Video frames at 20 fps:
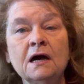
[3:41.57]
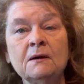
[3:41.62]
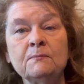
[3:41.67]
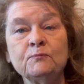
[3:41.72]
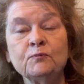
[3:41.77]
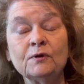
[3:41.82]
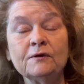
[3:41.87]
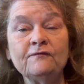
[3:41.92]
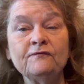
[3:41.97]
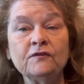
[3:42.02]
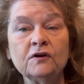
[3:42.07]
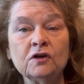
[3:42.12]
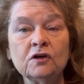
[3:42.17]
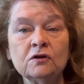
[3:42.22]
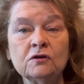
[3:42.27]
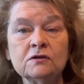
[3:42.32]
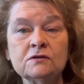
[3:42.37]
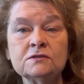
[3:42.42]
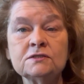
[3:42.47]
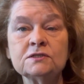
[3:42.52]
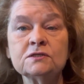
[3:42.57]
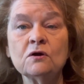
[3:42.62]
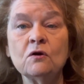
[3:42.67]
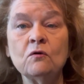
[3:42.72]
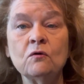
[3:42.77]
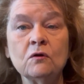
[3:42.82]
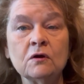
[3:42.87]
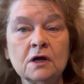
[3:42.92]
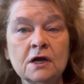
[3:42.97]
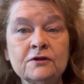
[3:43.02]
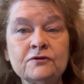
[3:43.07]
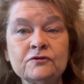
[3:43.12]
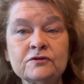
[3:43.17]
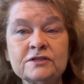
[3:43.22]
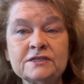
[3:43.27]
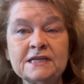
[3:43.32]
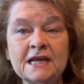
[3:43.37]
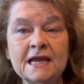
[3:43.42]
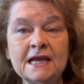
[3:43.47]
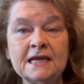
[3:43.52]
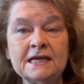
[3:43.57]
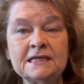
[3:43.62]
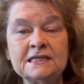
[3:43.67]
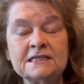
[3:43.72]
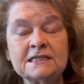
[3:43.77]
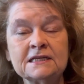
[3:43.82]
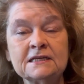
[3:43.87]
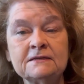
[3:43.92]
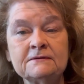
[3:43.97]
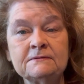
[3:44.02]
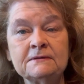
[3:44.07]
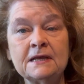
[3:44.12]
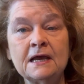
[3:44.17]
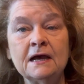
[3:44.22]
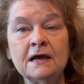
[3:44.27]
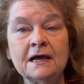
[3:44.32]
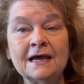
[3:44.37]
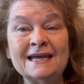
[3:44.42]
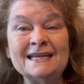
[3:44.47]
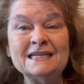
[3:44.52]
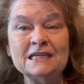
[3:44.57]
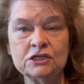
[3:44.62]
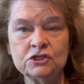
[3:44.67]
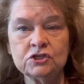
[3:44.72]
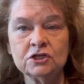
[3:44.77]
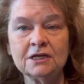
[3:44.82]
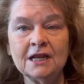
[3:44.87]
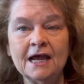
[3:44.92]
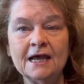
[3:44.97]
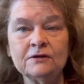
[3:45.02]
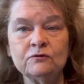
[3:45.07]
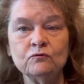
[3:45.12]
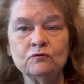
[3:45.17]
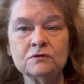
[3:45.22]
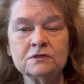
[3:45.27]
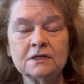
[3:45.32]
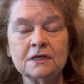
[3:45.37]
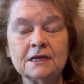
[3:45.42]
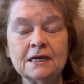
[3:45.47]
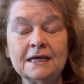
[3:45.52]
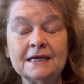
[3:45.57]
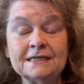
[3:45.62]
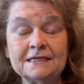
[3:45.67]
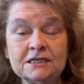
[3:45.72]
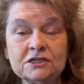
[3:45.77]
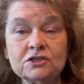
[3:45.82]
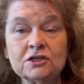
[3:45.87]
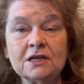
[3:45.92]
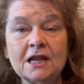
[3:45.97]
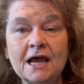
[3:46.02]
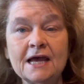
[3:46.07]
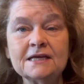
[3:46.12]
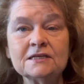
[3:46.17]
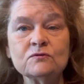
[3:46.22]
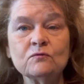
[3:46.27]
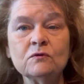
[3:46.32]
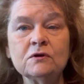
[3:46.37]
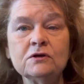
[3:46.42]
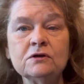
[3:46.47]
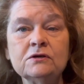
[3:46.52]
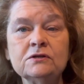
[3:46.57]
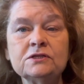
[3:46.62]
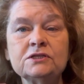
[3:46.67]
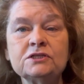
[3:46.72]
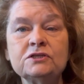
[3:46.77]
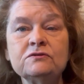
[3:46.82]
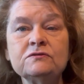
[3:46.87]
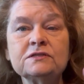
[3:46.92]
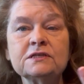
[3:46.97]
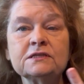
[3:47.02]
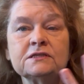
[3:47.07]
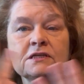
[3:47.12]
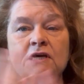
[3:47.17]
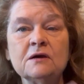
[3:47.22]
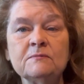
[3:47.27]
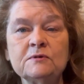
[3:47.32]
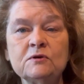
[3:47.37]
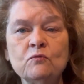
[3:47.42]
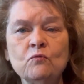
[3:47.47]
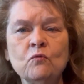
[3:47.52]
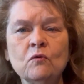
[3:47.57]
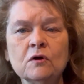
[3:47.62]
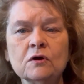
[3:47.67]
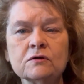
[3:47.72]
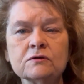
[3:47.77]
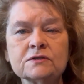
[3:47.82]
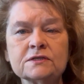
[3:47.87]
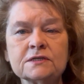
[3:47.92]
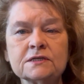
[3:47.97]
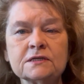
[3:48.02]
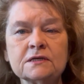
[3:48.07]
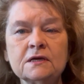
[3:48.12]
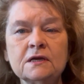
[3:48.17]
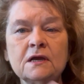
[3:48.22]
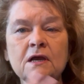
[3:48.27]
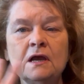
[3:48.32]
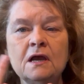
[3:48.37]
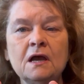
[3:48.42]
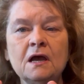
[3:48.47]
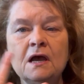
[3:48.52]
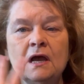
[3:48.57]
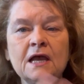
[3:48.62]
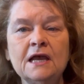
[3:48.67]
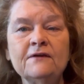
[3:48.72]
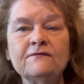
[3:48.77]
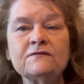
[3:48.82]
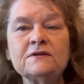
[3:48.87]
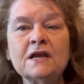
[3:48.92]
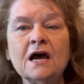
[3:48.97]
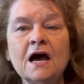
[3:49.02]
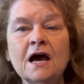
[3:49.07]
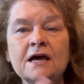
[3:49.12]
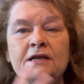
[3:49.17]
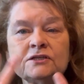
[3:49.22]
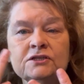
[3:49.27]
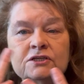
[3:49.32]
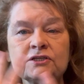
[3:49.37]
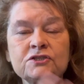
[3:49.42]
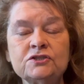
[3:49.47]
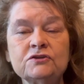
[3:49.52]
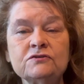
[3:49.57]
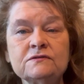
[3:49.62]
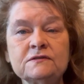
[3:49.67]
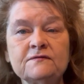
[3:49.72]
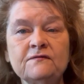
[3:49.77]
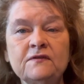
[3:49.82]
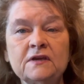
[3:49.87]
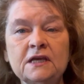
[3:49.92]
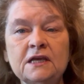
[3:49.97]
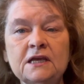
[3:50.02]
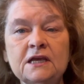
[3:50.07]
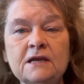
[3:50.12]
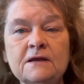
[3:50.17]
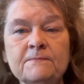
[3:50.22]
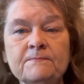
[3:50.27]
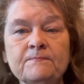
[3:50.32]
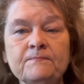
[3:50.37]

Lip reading: prefers or understands and initialize words, use the W, worse. If not, just use V.